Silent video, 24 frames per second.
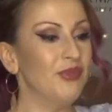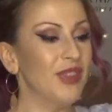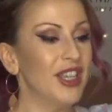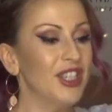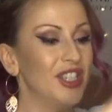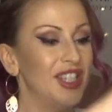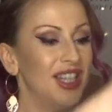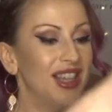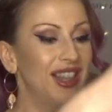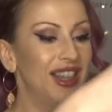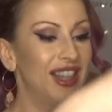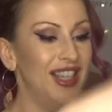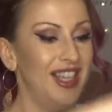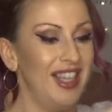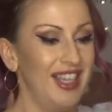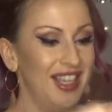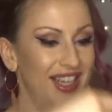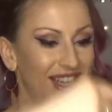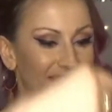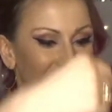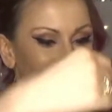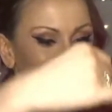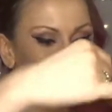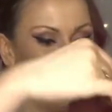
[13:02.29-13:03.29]
So
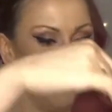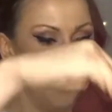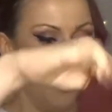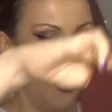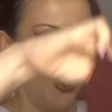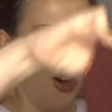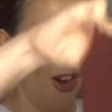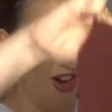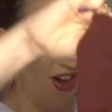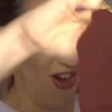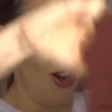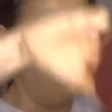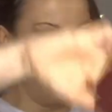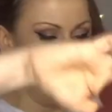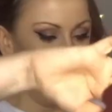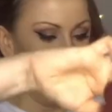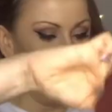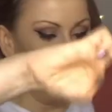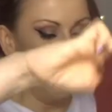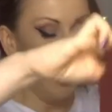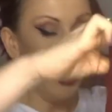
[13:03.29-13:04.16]
these are